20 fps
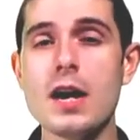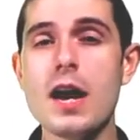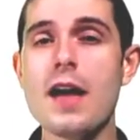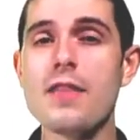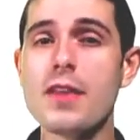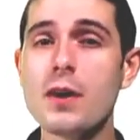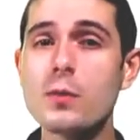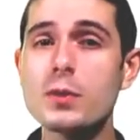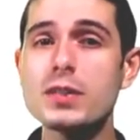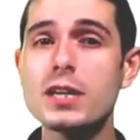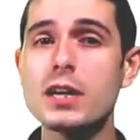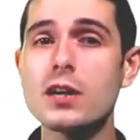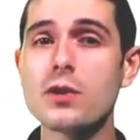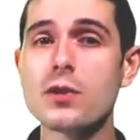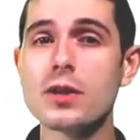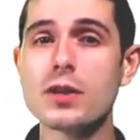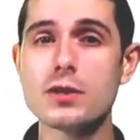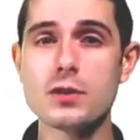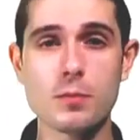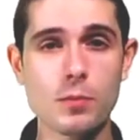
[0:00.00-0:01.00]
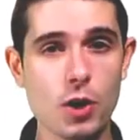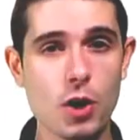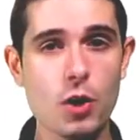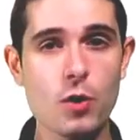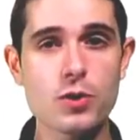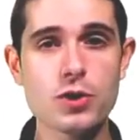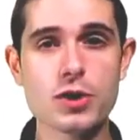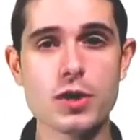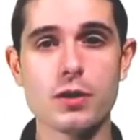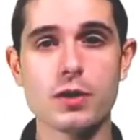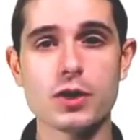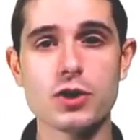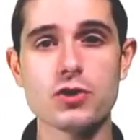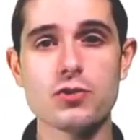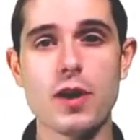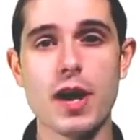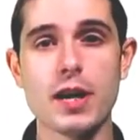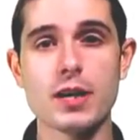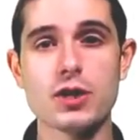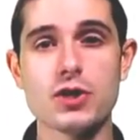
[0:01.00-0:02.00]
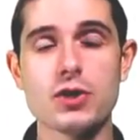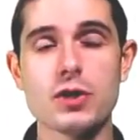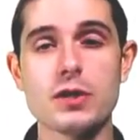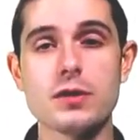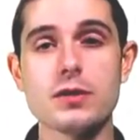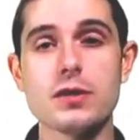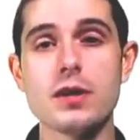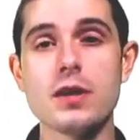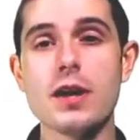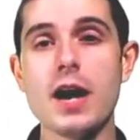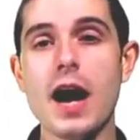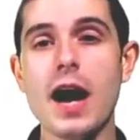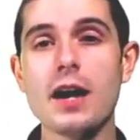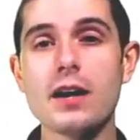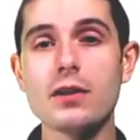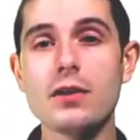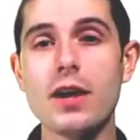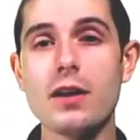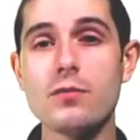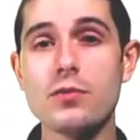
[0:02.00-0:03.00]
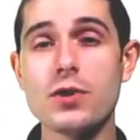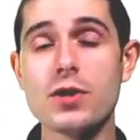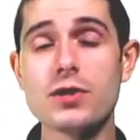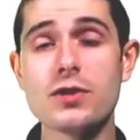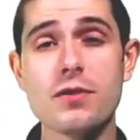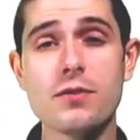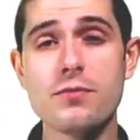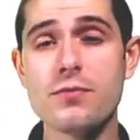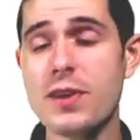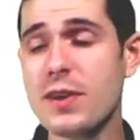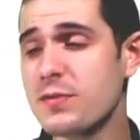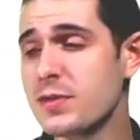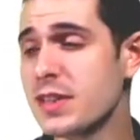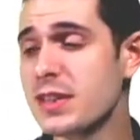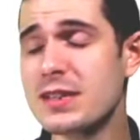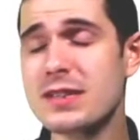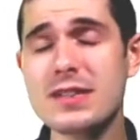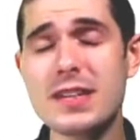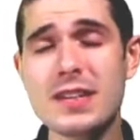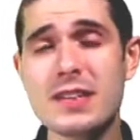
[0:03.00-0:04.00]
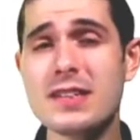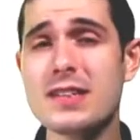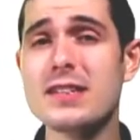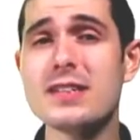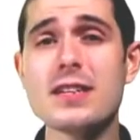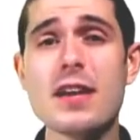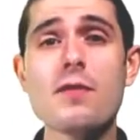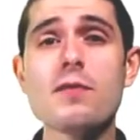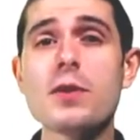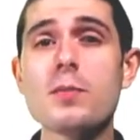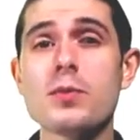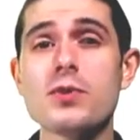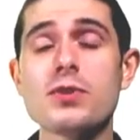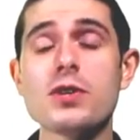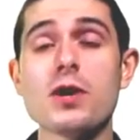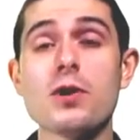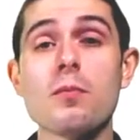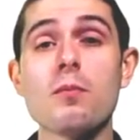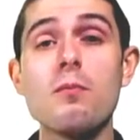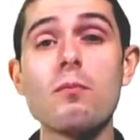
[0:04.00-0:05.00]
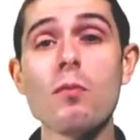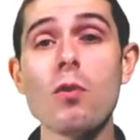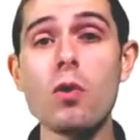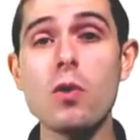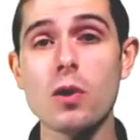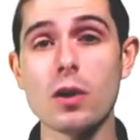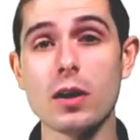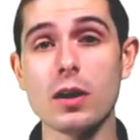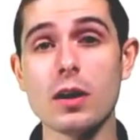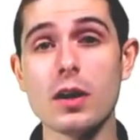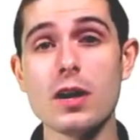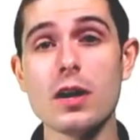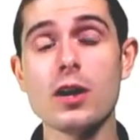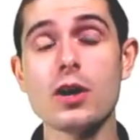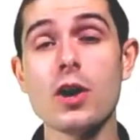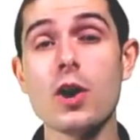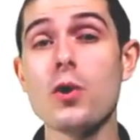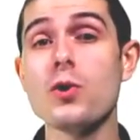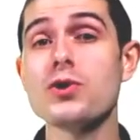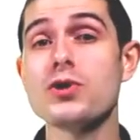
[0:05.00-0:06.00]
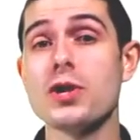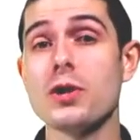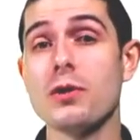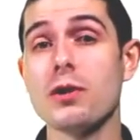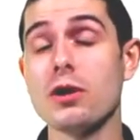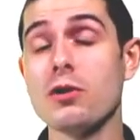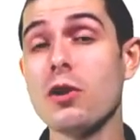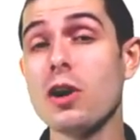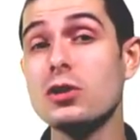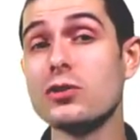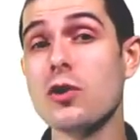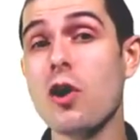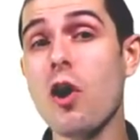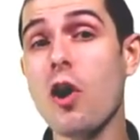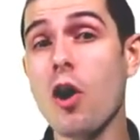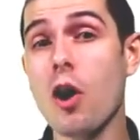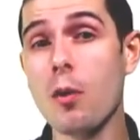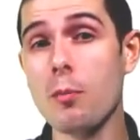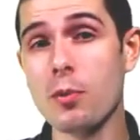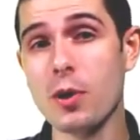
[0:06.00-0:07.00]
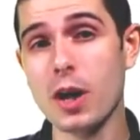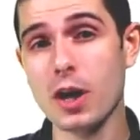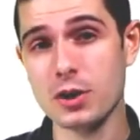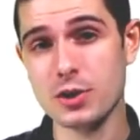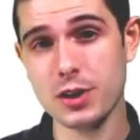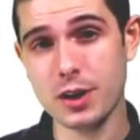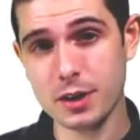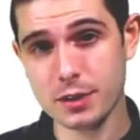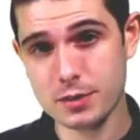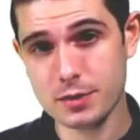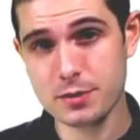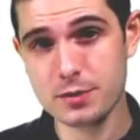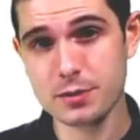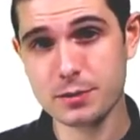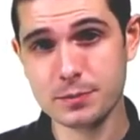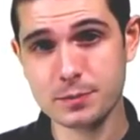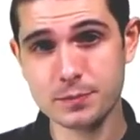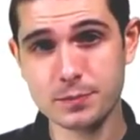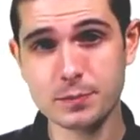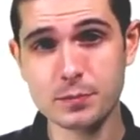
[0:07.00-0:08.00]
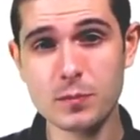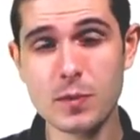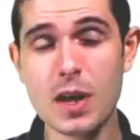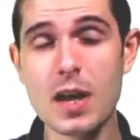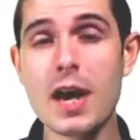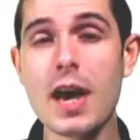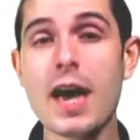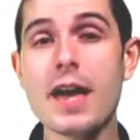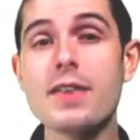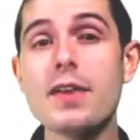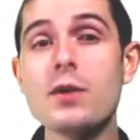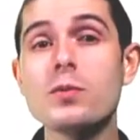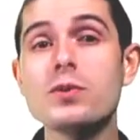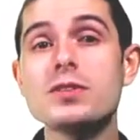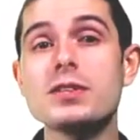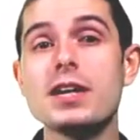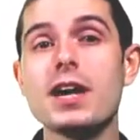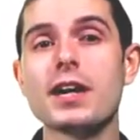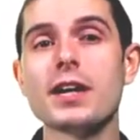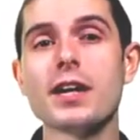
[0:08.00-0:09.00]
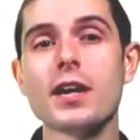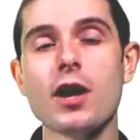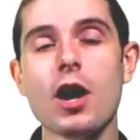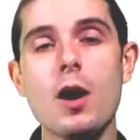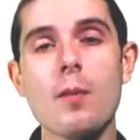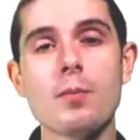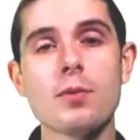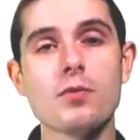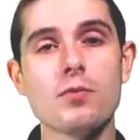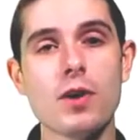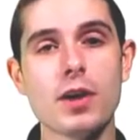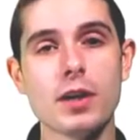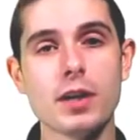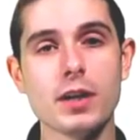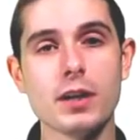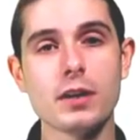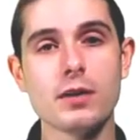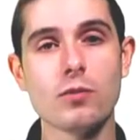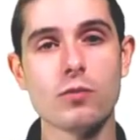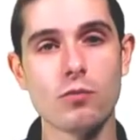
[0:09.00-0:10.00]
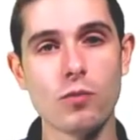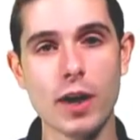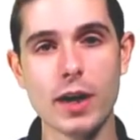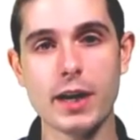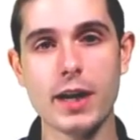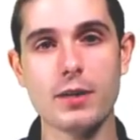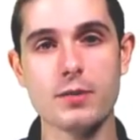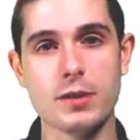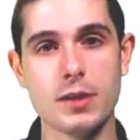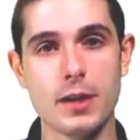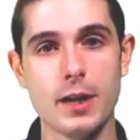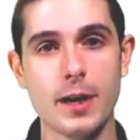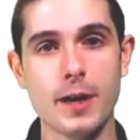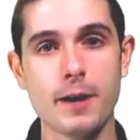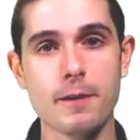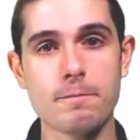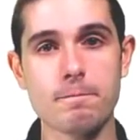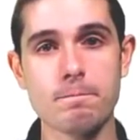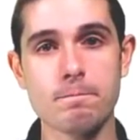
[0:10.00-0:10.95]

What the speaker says: then we'll take a look at some code sharing strategies, how to leverage 50, 60, 70% or more code sharing across all projects. And then we'll see how to get up and running right now today.